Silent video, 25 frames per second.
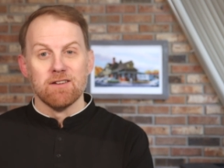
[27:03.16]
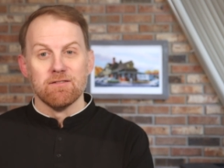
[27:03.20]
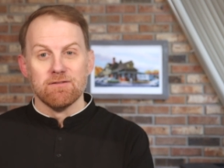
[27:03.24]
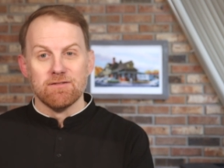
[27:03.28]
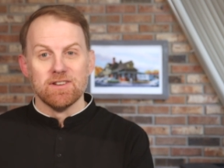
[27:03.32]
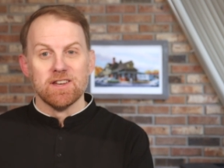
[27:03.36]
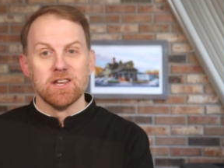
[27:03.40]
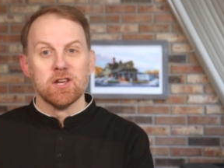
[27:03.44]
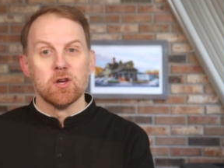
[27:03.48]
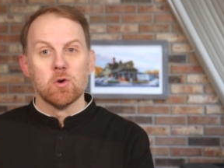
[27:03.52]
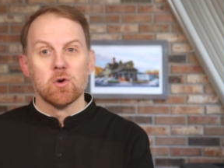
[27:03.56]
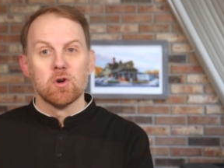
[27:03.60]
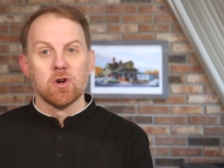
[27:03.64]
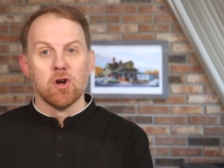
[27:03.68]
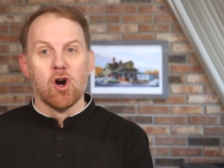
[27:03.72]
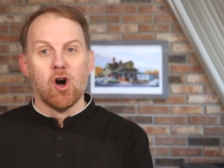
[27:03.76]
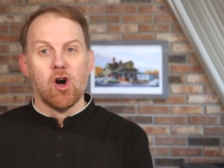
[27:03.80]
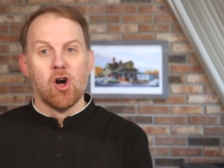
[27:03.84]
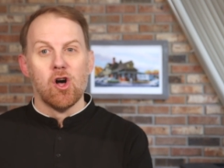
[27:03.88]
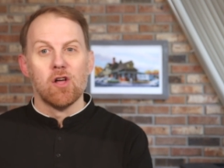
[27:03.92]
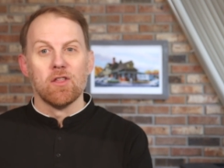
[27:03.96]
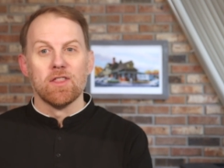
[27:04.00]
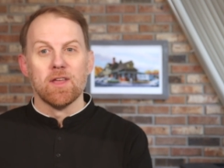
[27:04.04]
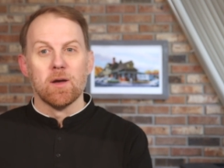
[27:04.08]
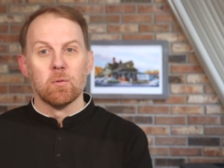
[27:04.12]
video
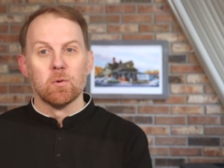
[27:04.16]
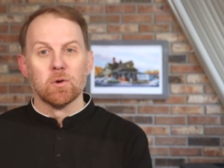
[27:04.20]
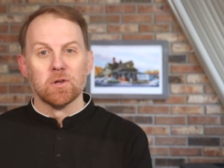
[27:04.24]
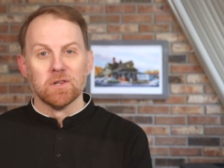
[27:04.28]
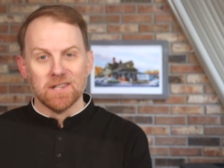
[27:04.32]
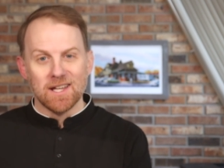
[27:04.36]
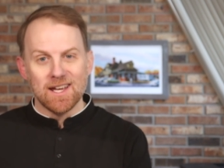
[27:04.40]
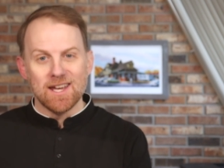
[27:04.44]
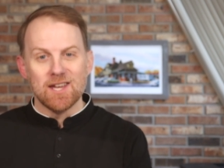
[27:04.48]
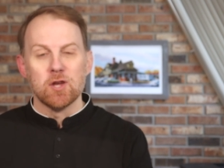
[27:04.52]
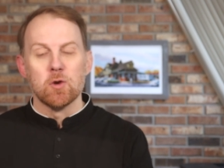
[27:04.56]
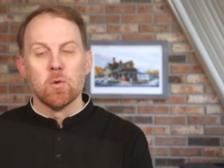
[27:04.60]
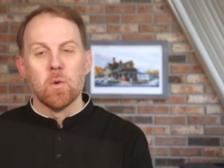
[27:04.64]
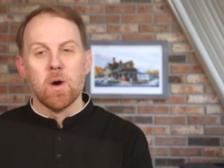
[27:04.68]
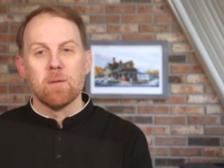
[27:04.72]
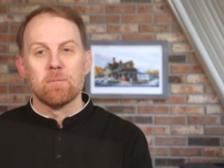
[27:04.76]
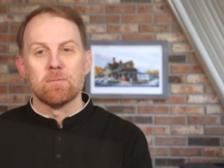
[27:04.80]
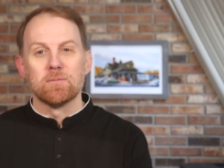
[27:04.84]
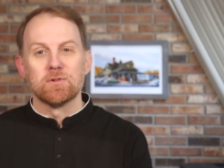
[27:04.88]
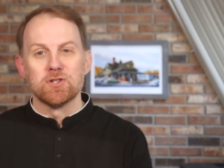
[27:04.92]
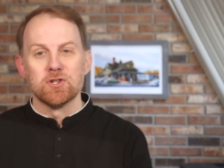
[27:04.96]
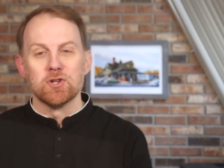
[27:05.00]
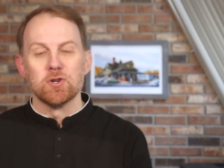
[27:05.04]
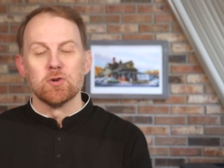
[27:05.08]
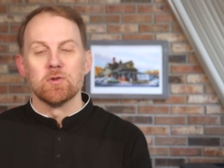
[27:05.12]
call that will link you
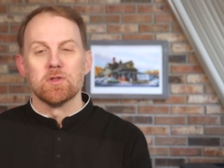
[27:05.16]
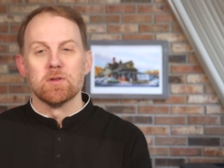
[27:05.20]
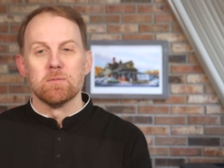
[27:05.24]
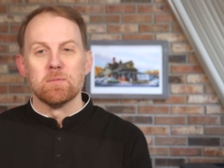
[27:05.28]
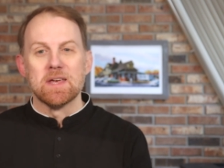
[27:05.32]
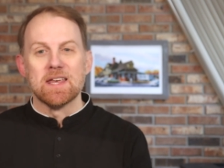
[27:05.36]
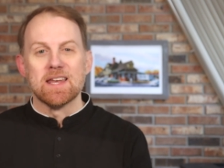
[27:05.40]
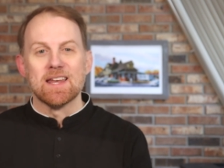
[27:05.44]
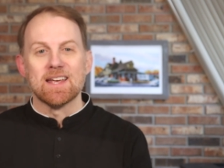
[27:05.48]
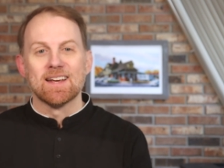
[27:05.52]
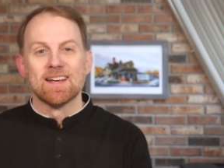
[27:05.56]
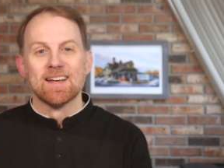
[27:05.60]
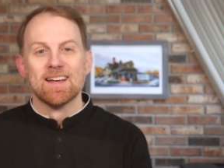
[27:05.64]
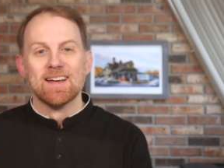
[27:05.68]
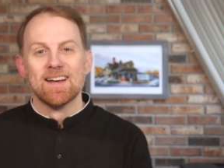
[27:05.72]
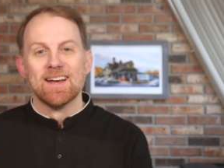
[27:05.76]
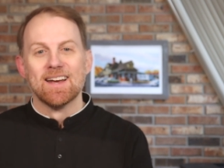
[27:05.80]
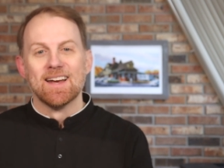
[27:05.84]
up to the meeting.